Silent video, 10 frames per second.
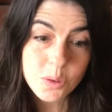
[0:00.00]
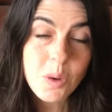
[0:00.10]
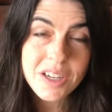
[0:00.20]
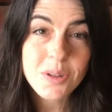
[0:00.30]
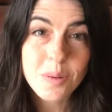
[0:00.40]

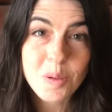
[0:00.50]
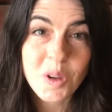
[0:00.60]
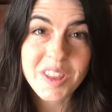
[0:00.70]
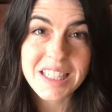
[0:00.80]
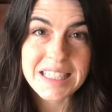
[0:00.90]
you want to
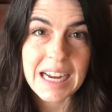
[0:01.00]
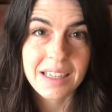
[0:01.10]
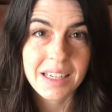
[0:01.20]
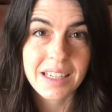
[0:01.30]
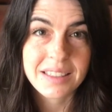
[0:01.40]
employ these
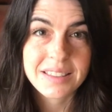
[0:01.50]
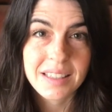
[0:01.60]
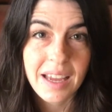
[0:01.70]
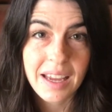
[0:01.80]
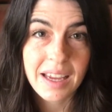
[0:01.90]

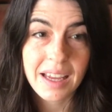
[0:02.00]
techniques.